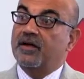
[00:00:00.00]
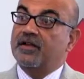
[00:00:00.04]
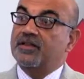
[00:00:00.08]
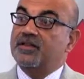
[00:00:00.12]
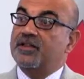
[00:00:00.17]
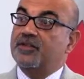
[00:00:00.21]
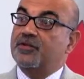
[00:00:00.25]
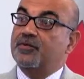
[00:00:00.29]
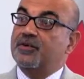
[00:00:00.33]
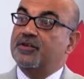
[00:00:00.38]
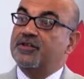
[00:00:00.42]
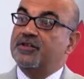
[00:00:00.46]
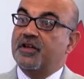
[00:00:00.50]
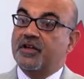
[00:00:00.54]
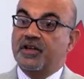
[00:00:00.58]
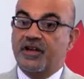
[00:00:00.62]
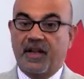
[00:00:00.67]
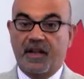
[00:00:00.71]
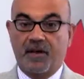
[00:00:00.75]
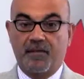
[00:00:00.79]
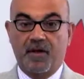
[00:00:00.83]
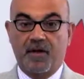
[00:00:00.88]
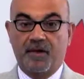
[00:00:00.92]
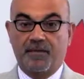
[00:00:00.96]
situation
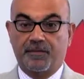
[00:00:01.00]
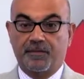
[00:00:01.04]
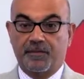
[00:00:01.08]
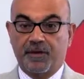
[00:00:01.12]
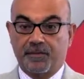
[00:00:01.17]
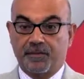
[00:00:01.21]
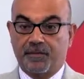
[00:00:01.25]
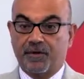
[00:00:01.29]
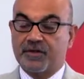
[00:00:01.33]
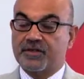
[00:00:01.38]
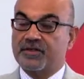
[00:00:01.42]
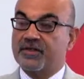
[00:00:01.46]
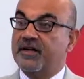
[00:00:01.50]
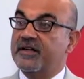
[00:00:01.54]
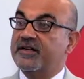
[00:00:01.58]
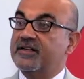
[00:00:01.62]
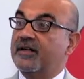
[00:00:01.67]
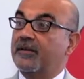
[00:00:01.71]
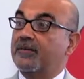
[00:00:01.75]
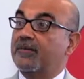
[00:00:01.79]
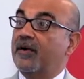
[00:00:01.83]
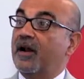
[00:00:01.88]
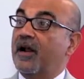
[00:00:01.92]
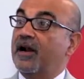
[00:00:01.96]
came up. The person has
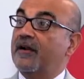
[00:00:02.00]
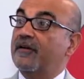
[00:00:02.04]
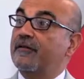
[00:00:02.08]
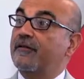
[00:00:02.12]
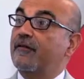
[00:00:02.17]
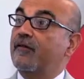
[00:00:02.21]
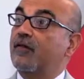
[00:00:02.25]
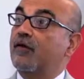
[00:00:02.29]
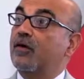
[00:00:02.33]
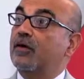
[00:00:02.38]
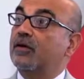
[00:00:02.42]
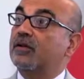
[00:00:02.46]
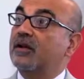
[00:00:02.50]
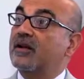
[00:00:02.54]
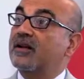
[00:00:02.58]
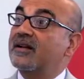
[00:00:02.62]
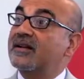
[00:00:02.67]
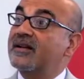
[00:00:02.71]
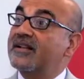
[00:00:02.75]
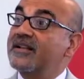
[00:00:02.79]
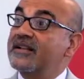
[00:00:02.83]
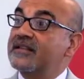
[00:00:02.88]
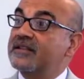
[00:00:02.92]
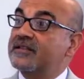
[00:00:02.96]
applied for the
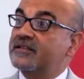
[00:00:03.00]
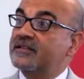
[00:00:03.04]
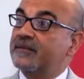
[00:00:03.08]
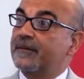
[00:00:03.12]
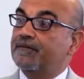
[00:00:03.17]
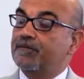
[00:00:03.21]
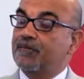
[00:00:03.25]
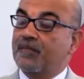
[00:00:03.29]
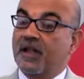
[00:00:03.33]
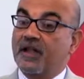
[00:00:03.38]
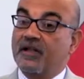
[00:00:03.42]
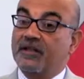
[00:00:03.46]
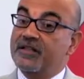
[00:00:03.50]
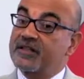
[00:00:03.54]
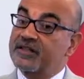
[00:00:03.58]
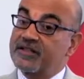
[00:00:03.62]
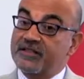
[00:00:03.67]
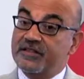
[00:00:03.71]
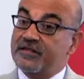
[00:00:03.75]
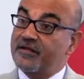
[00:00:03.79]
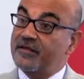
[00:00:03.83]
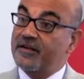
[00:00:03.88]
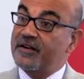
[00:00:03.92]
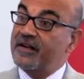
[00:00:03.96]
lease, and this
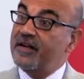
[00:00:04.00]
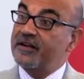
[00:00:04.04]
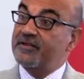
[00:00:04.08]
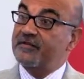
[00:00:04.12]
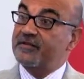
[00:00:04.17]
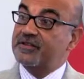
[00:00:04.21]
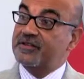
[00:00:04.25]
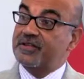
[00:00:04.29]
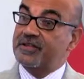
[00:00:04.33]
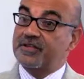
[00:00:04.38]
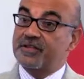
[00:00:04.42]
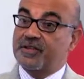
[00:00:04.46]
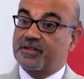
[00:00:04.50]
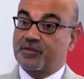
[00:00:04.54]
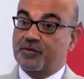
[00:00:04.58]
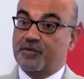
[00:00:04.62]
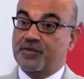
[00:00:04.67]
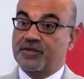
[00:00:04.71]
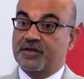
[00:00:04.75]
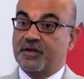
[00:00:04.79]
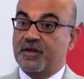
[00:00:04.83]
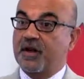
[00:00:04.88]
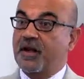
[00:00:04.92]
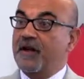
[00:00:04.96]
is a very interesting
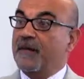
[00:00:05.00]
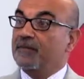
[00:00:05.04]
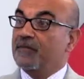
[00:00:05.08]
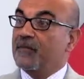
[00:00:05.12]
situation.